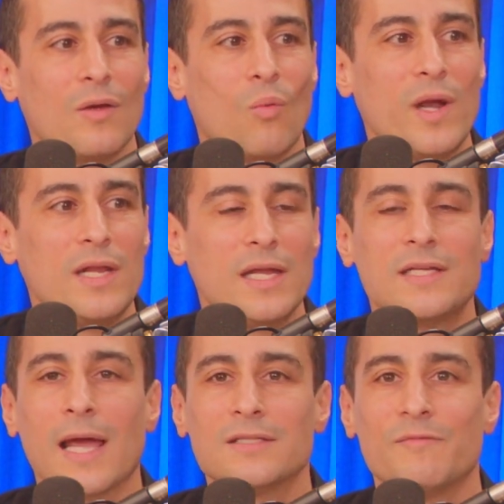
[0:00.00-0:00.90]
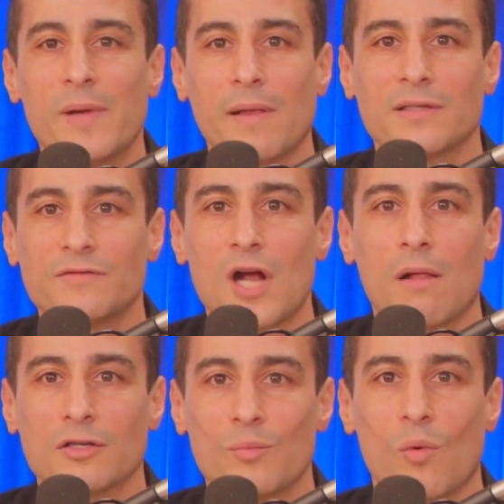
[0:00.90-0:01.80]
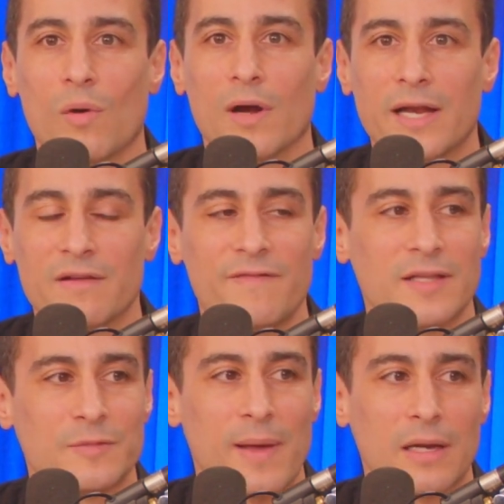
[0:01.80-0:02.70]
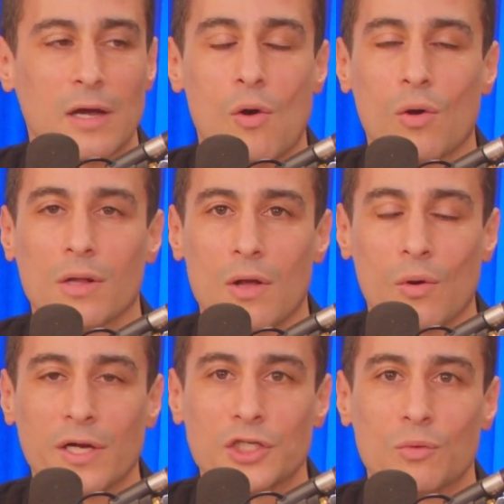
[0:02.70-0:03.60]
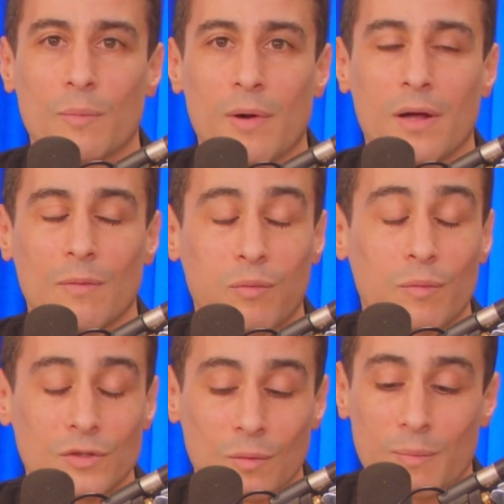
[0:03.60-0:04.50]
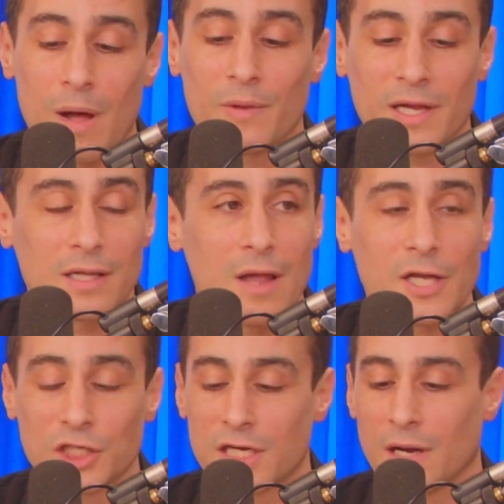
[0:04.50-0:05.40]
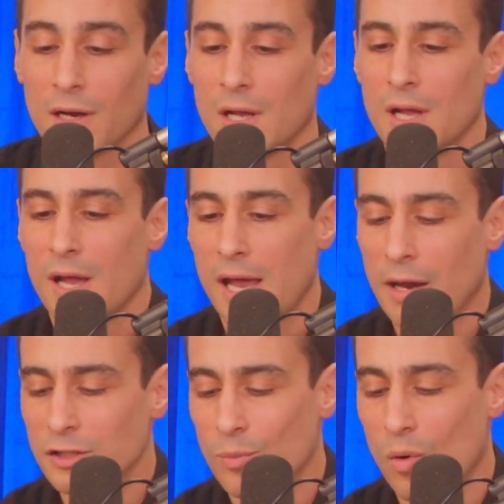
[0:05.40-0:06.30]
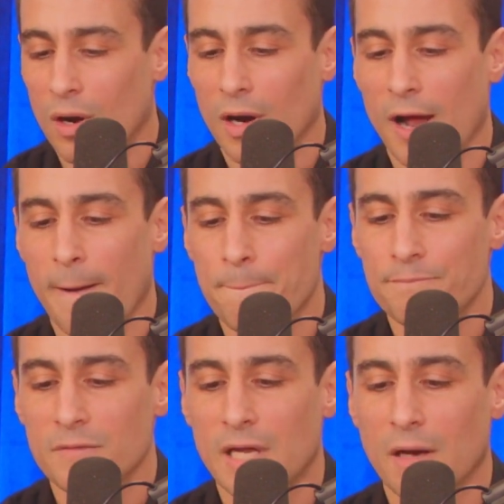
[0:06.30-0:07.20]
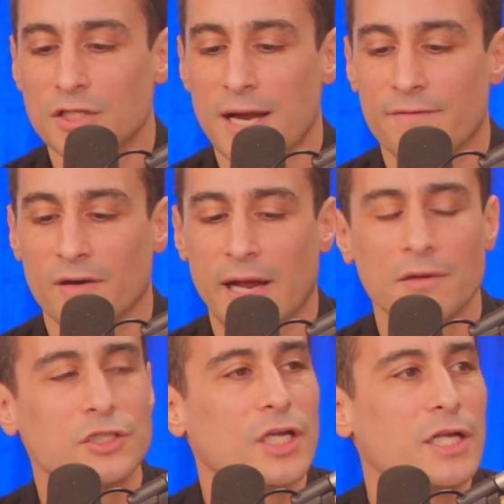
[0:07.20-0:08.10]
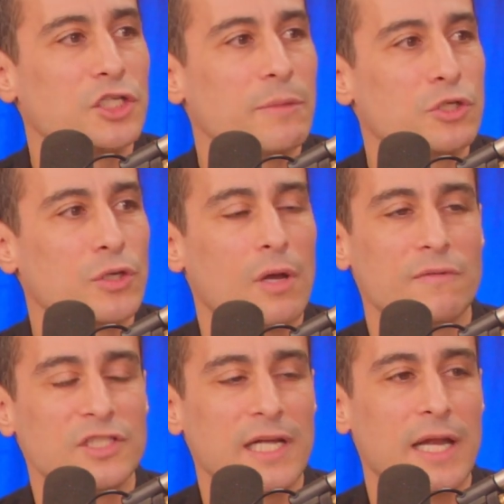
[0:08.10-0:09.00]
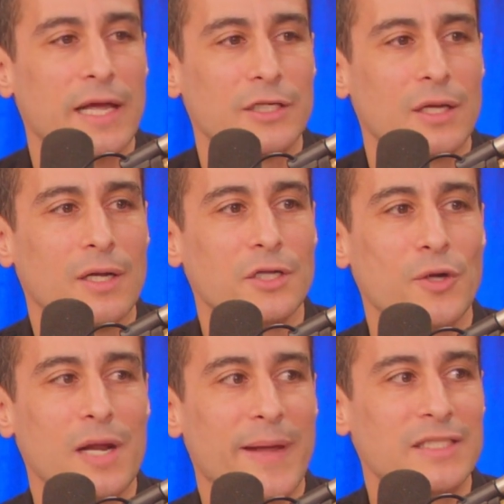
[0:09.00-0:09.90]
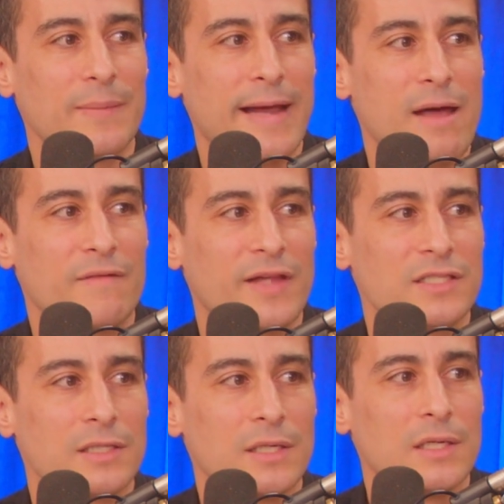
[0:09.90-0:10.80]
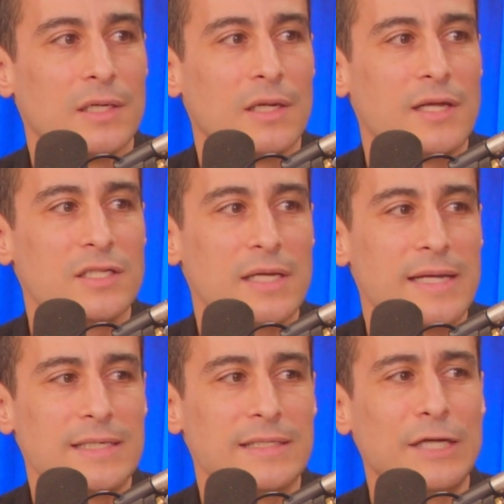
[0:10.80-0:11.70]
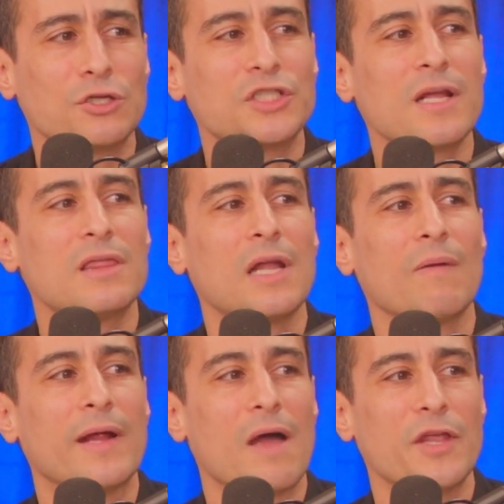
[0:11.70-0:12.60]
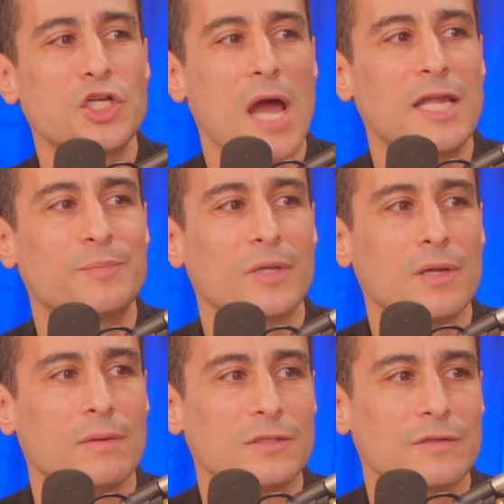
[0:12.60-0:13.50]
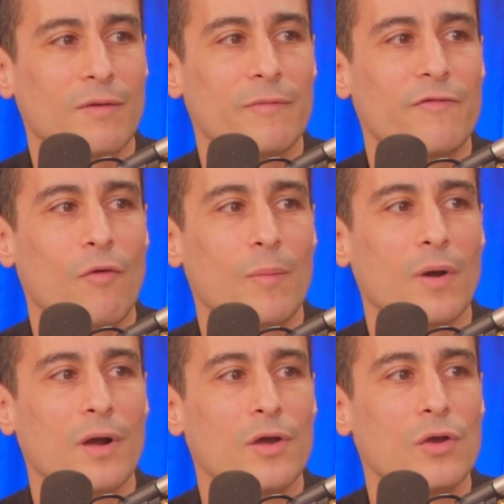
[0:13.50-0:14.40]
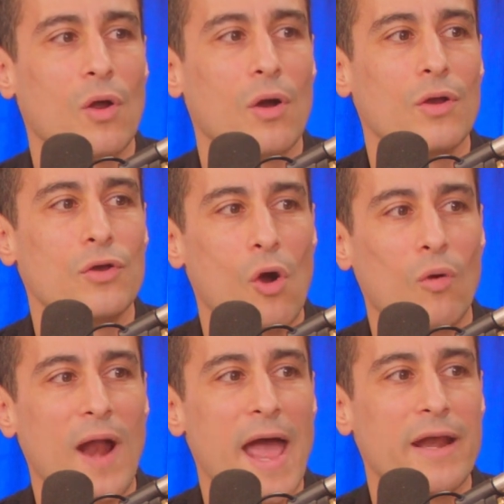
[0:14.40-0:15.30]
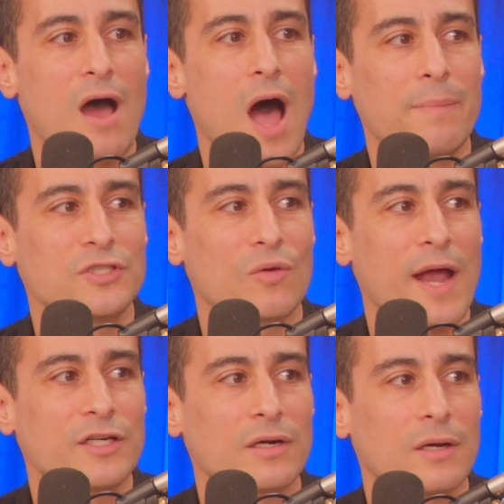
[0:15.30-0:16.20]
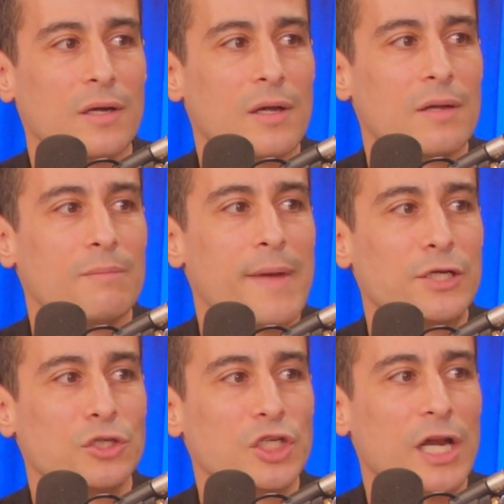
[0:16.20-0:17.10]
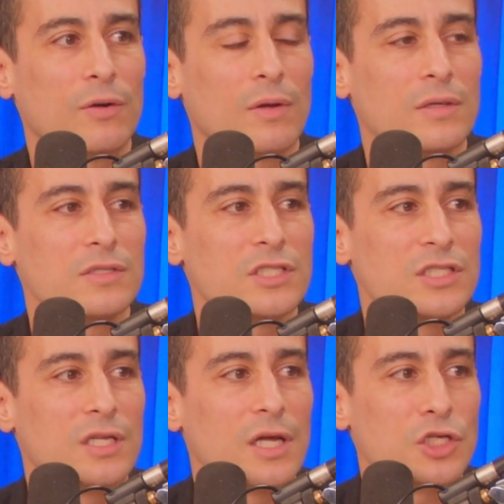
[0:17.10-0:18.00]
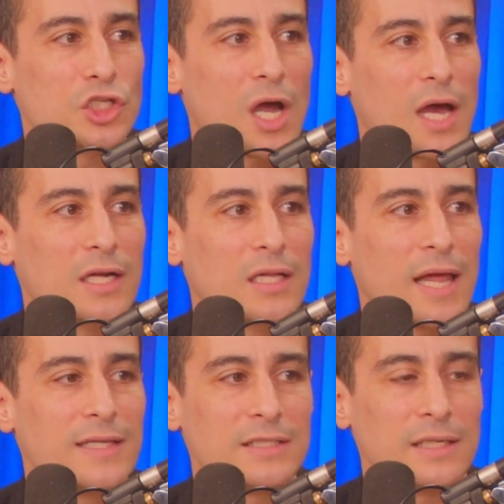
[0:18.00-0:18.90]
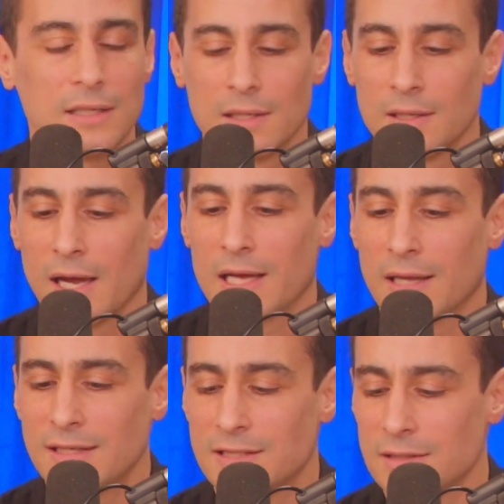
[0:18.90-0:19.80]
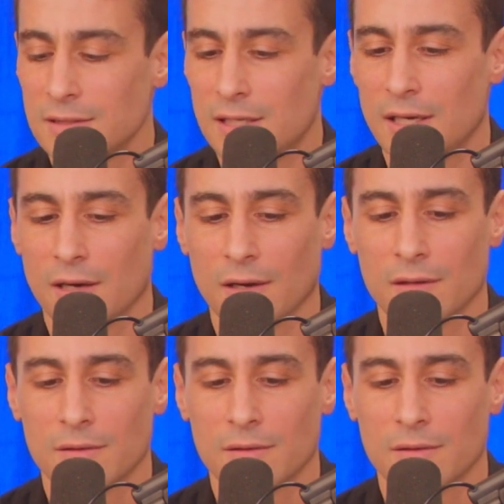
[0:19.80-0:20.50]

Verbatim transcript: we need tens of billions of dollars more in defense spending, according to, Repu- to Republican logic here. And here's more. Uh, here's an effort. Here's uh, Jim Sciutto of CNN trying to make something out of this. He says, he says, interesting theory on the Chinese balloons from former no- NORAD ops director, Major General S- Sean Clancy. And let's hear